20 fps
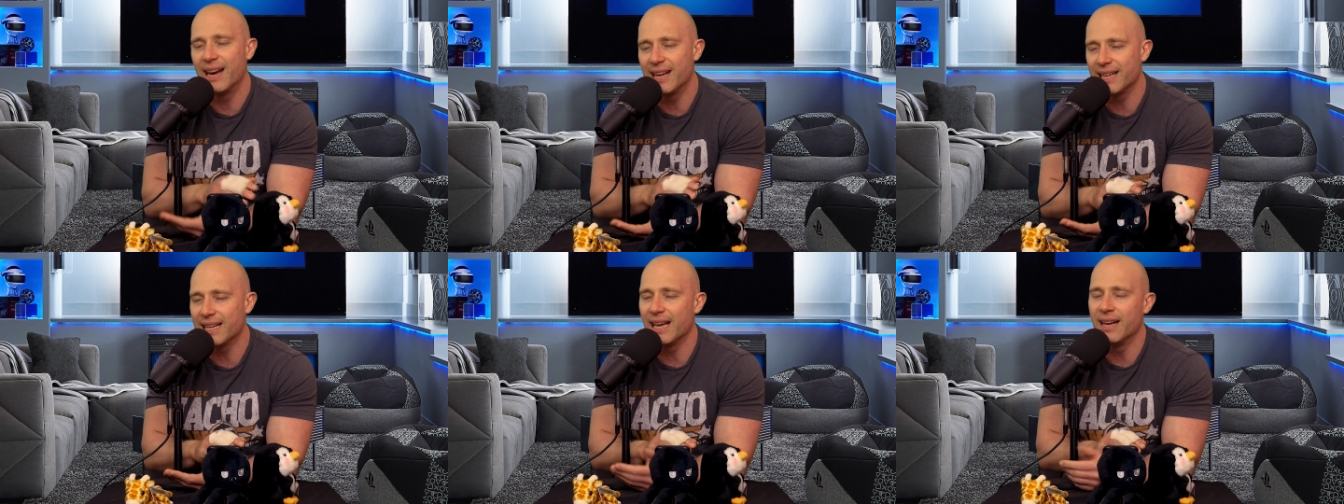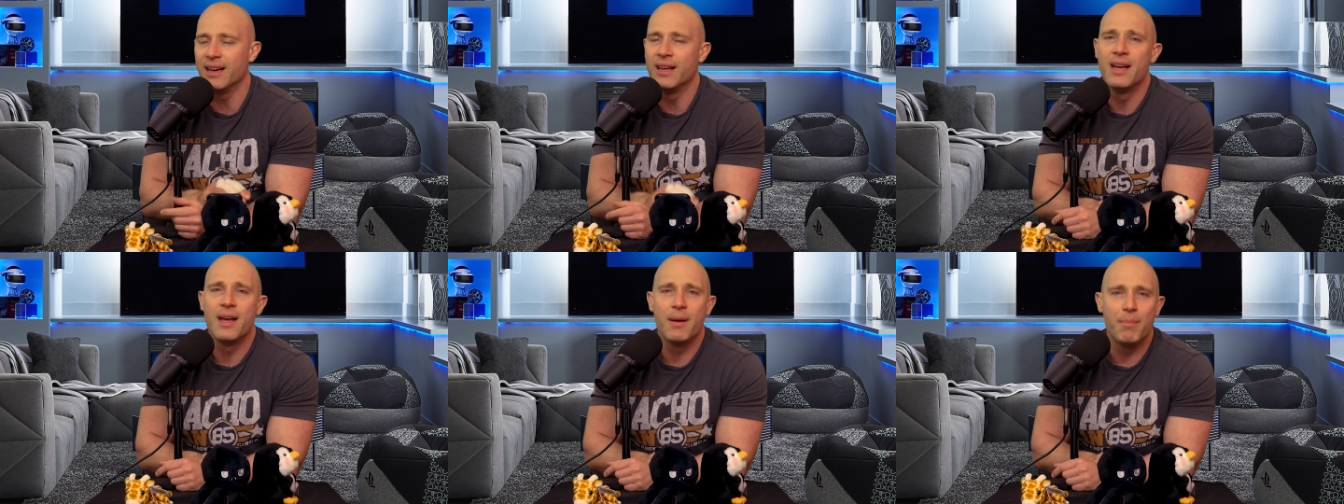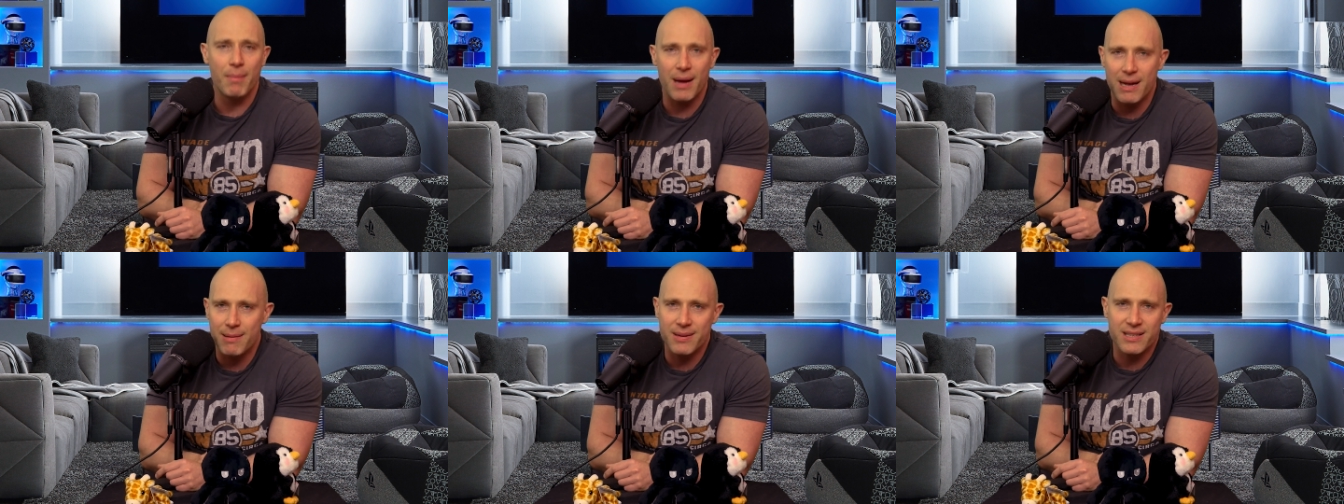And again,
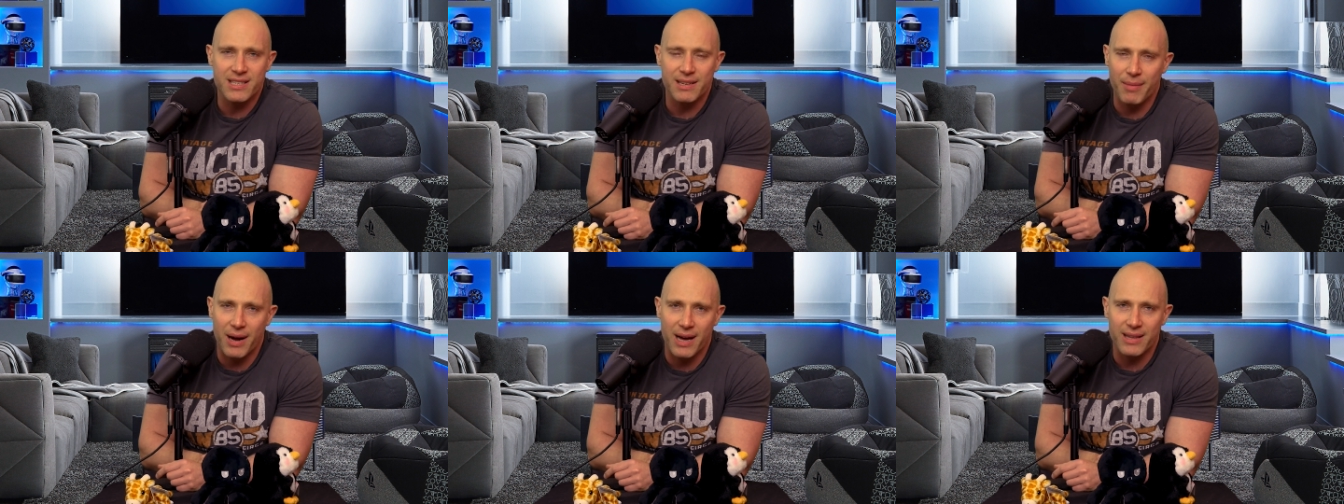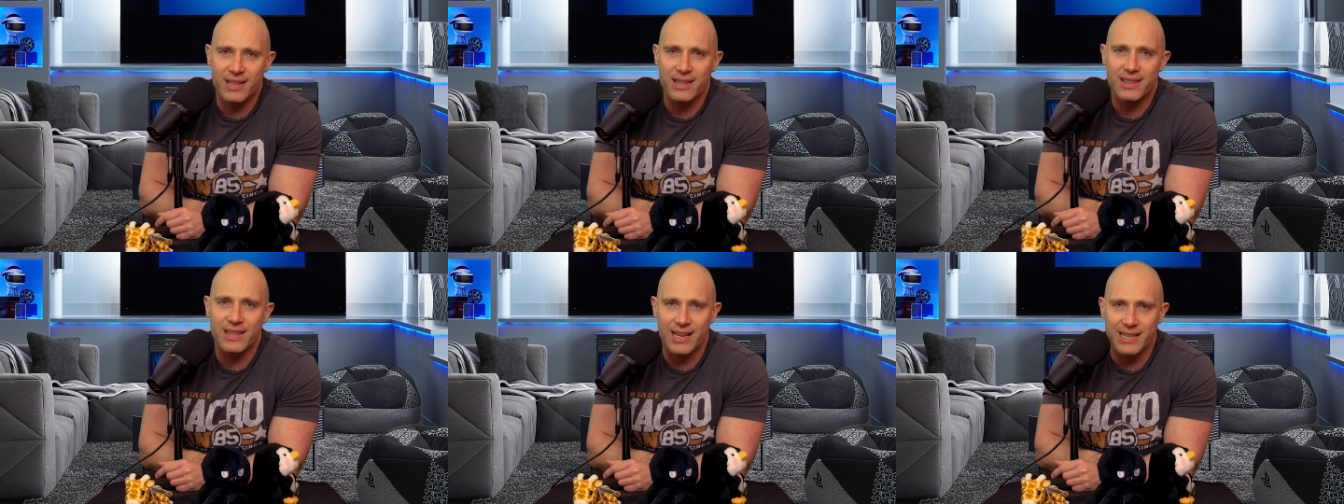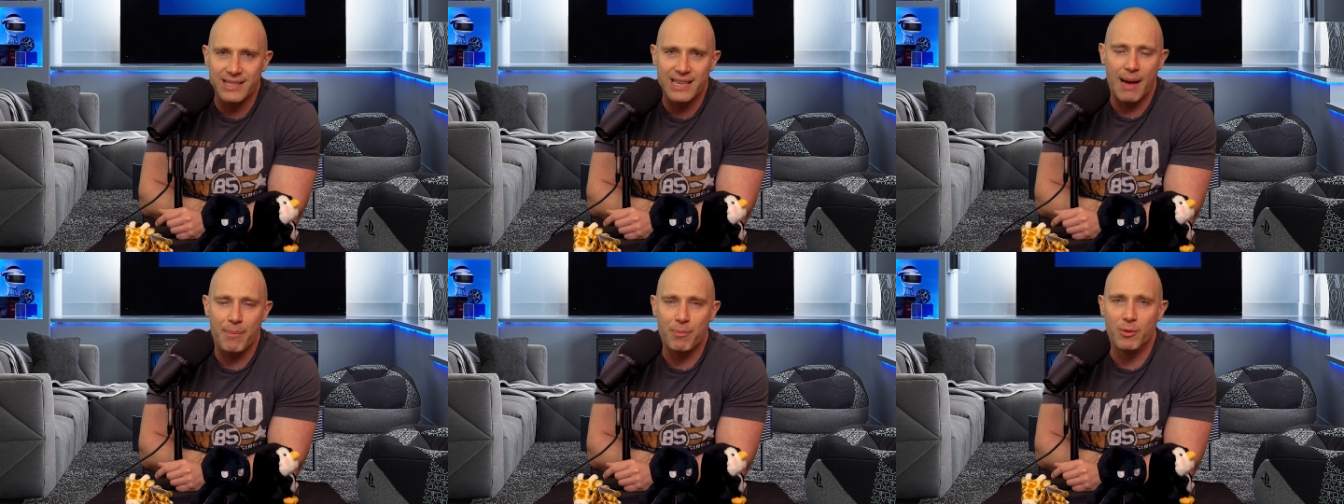maybe some other
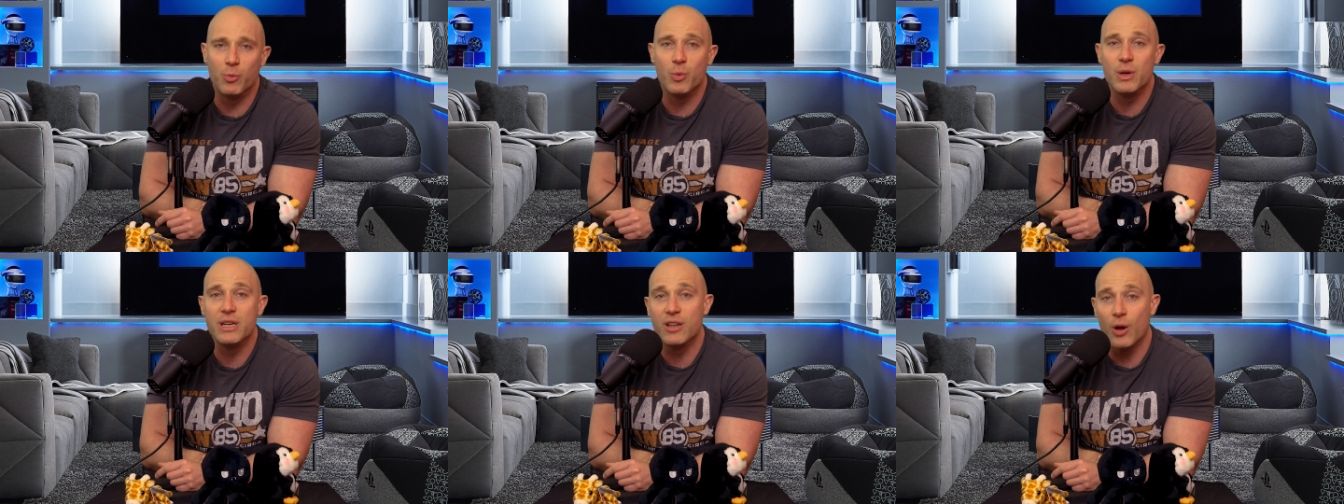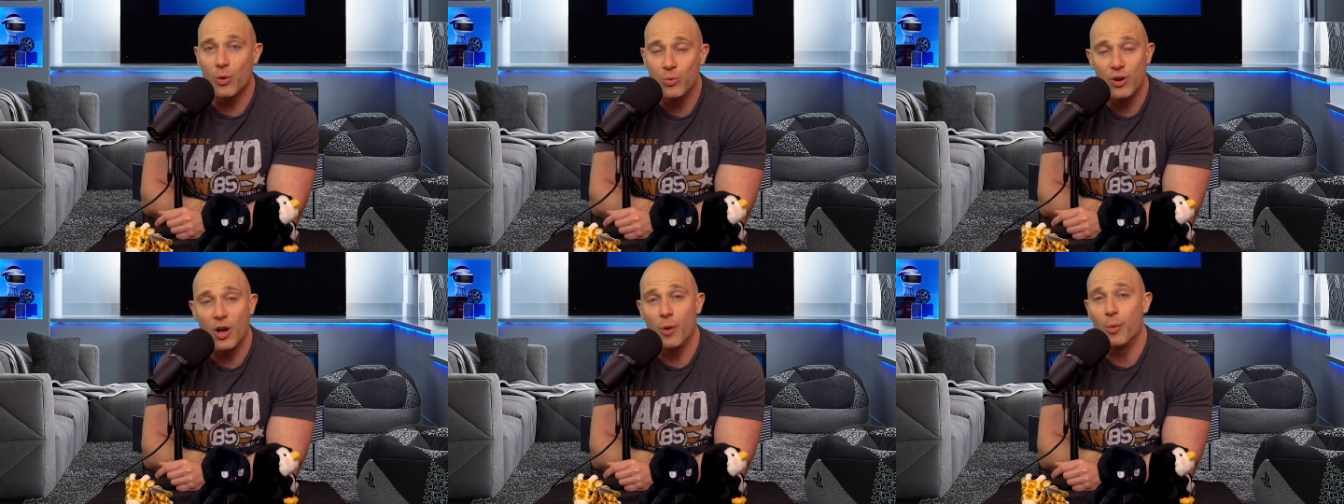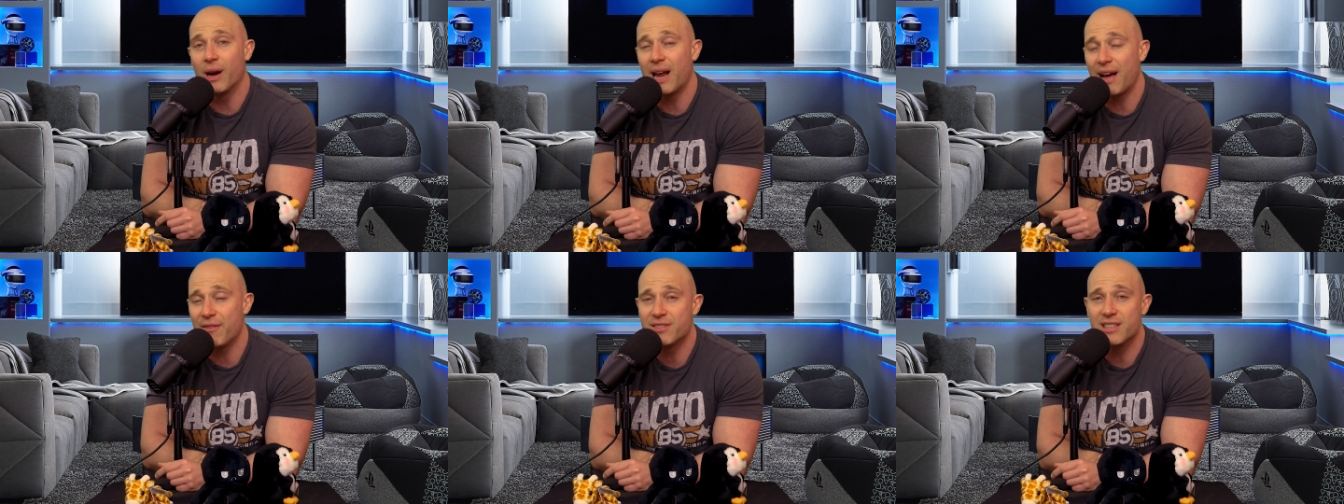things happened. We don't know.
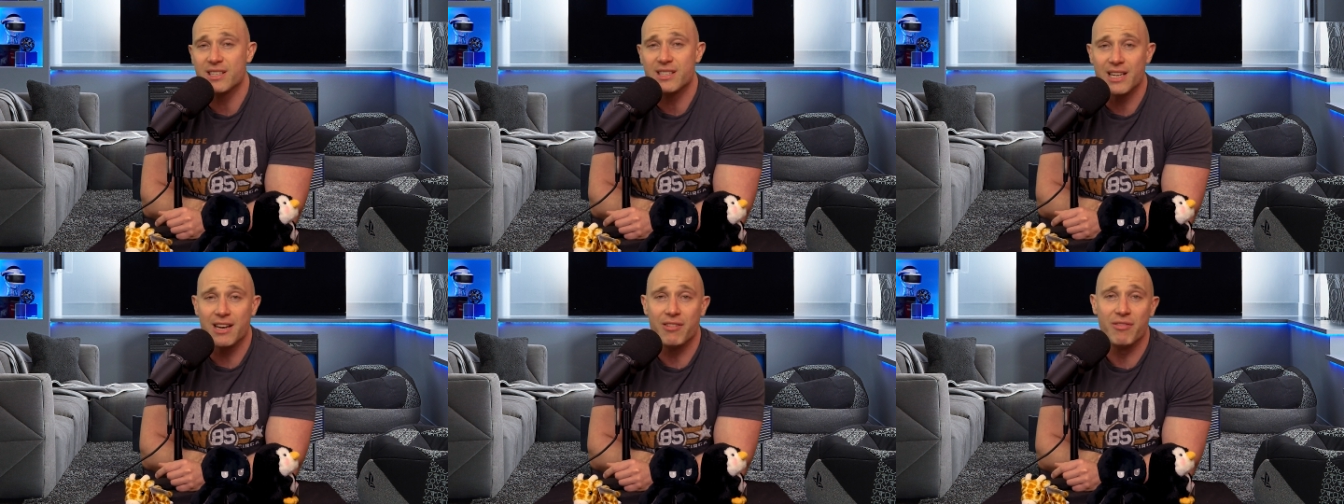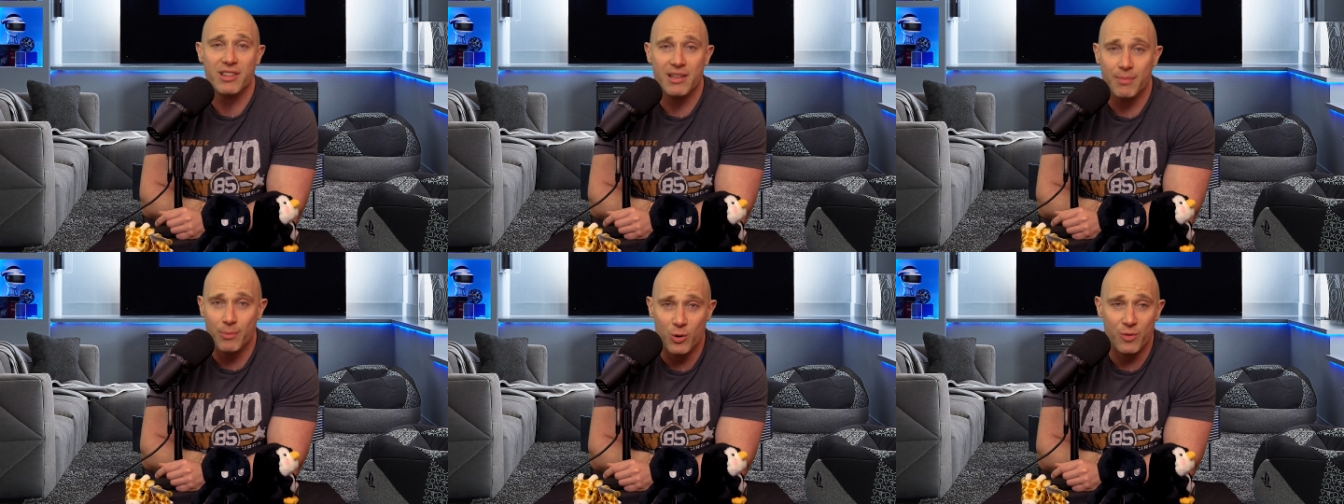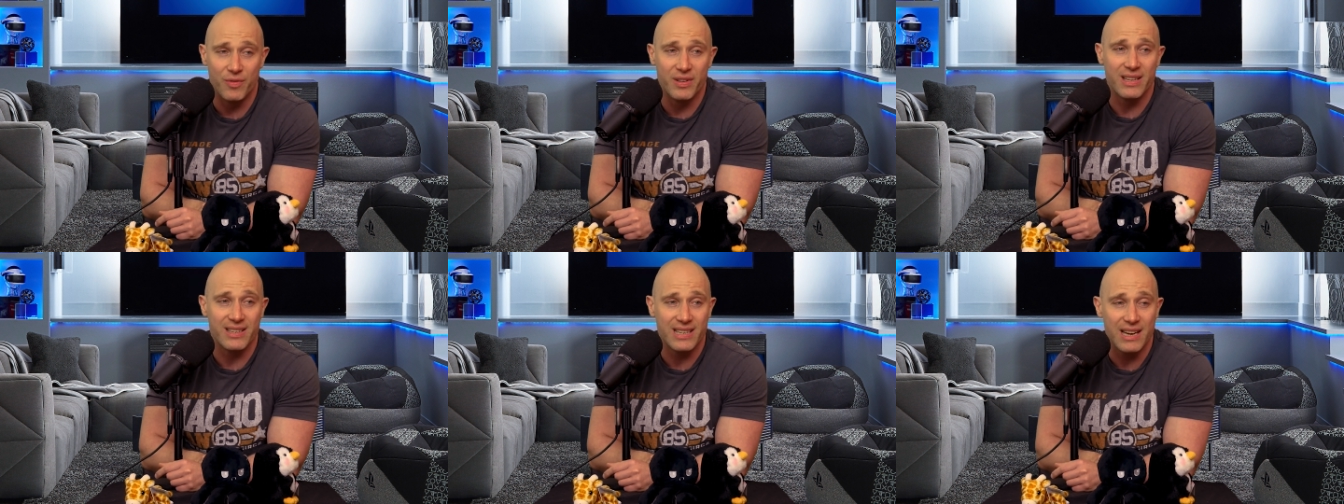We'll have to see her in the movie.